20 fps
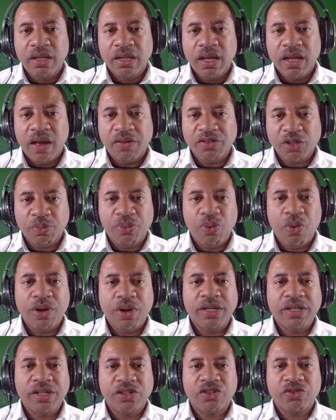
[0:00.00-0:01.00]
of
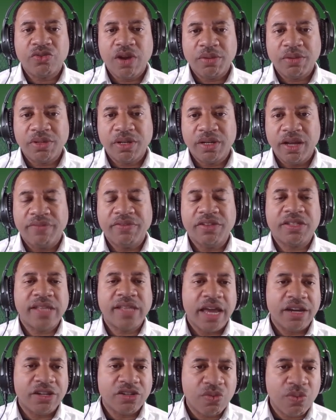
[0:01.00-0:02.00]
supporting the disruption of the
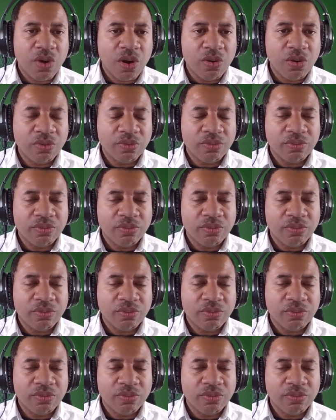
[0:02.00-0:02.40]
status quo.